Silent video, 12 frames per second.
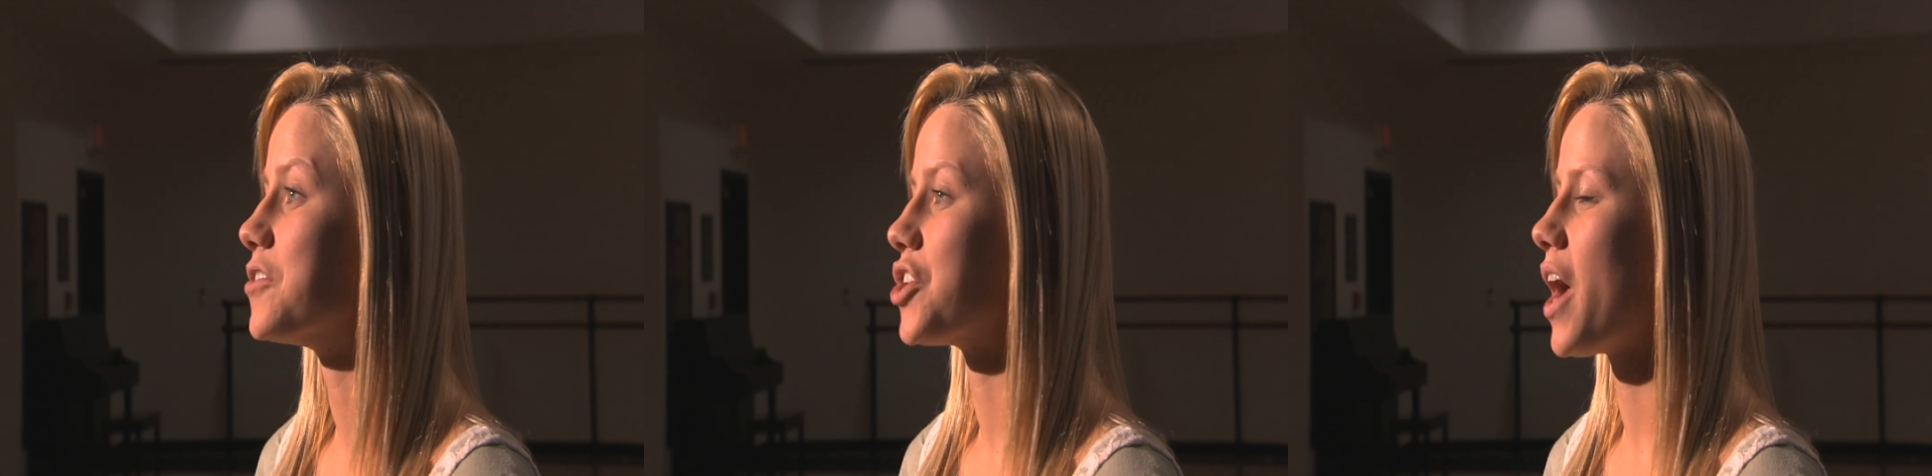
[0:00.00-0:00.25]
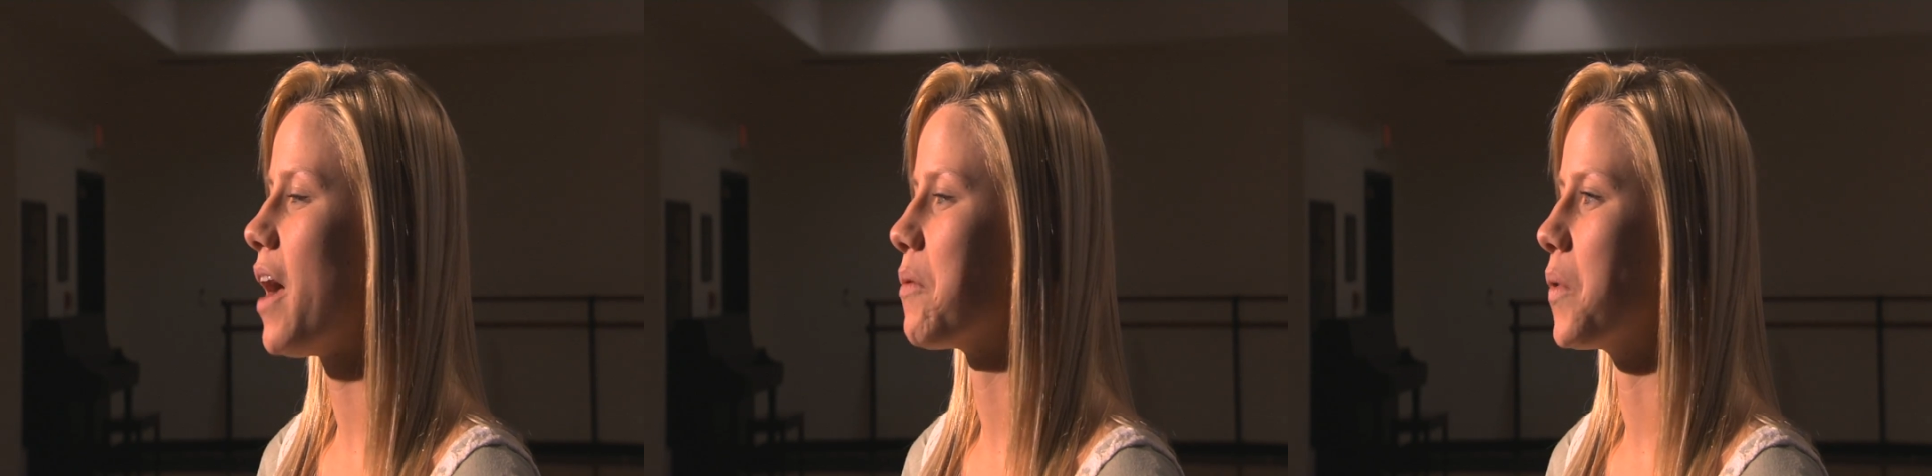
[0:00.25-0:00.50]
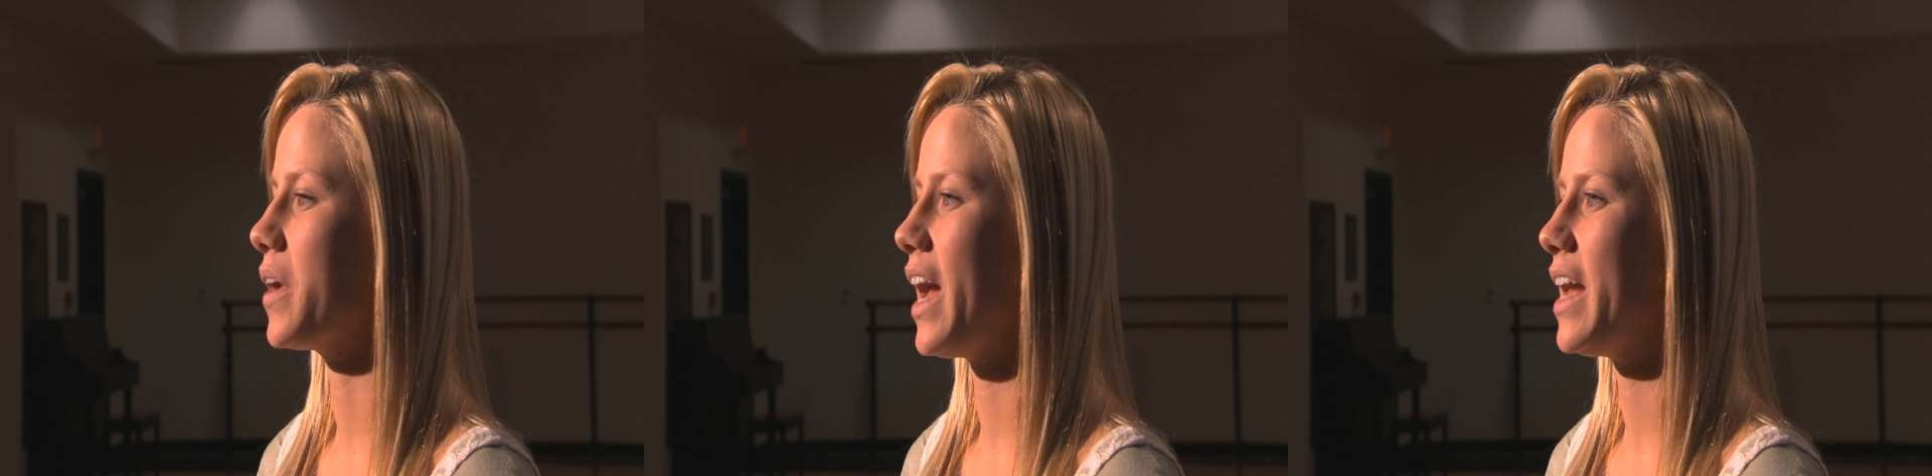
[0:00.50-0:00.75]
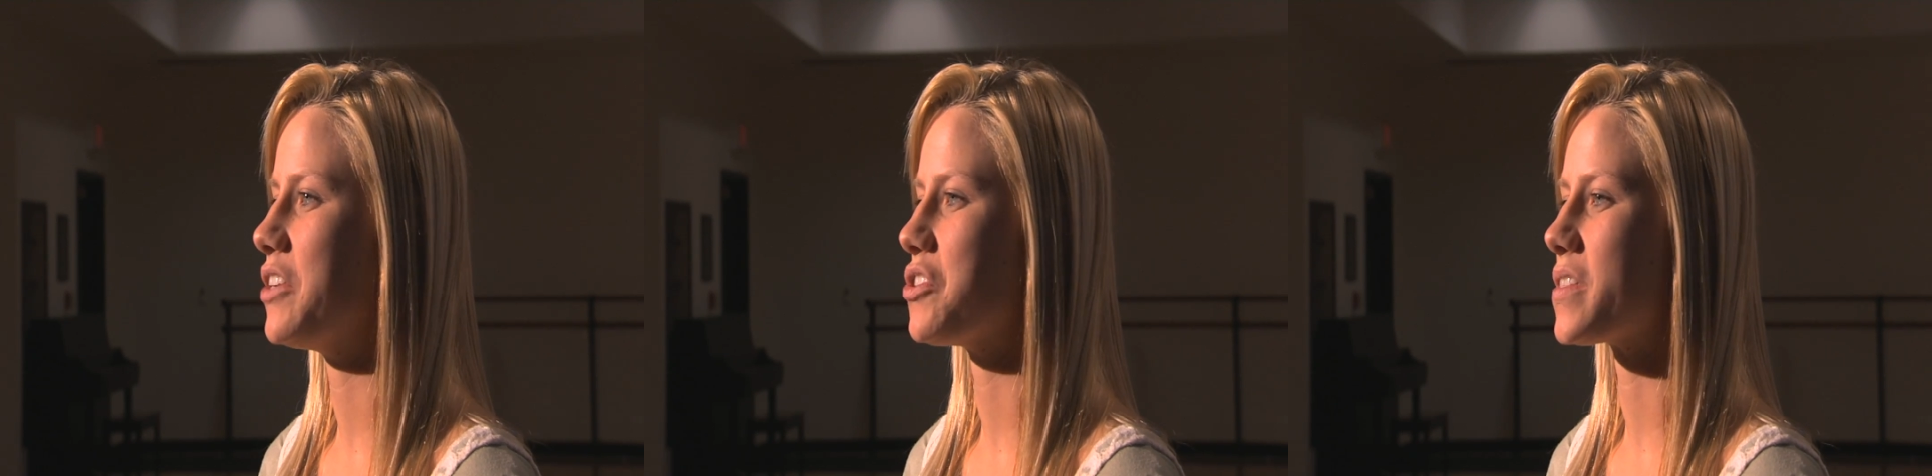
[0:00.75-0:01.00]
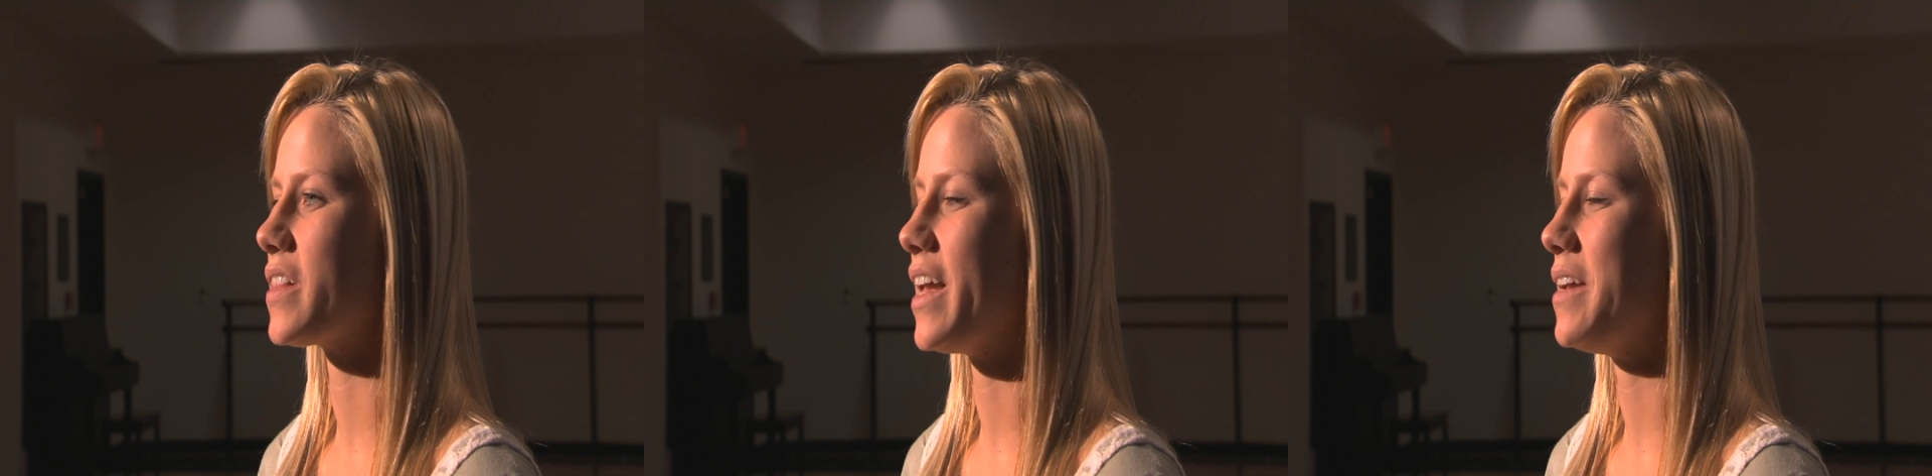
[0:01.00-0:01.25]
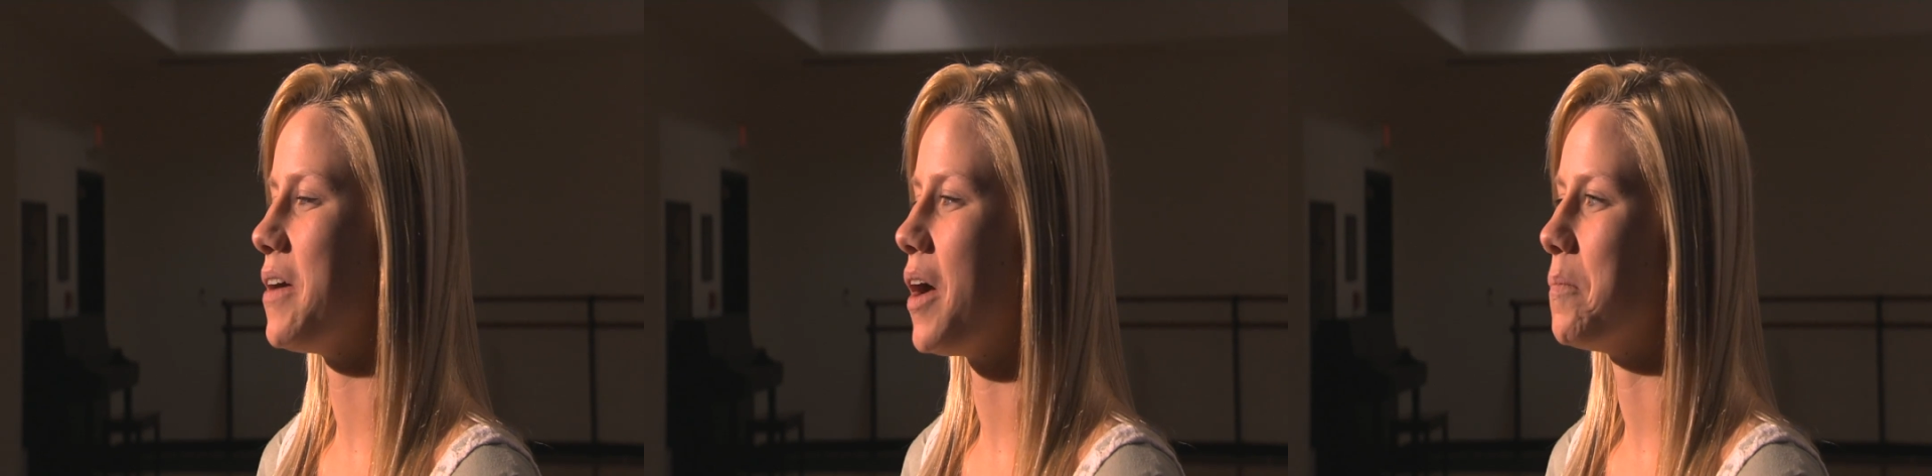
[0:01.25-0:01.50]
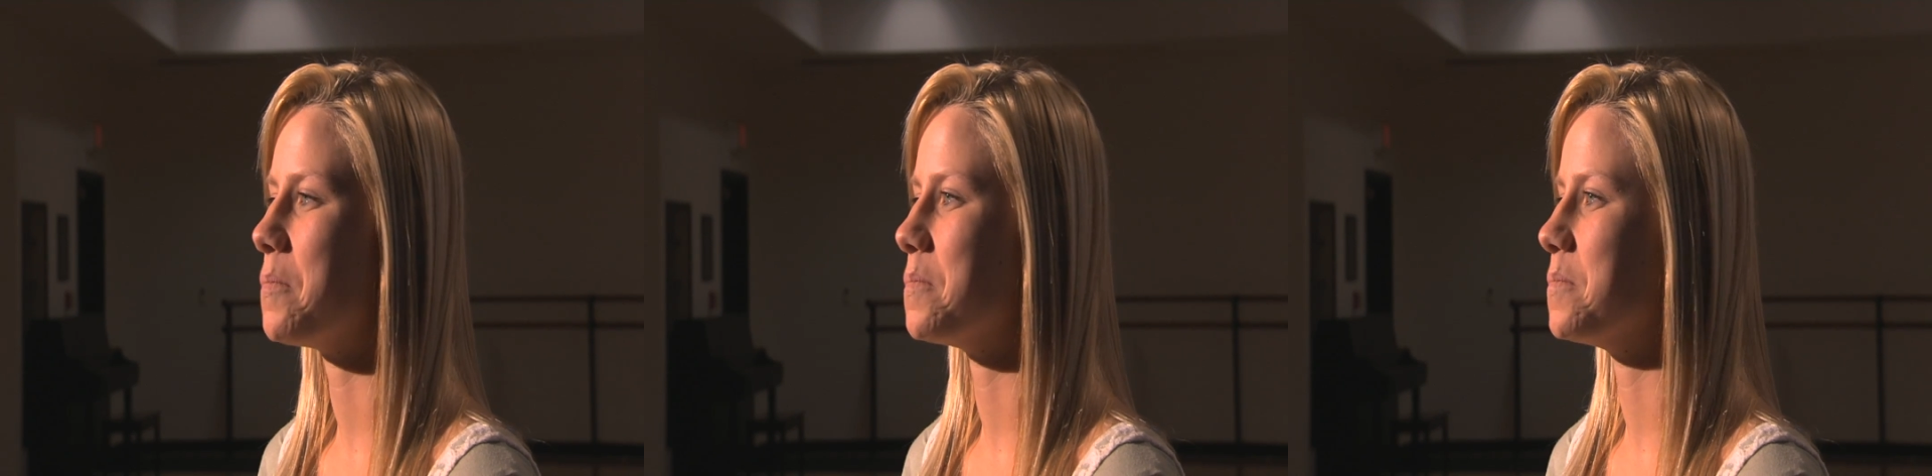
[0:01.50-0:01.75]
shot one night, just late up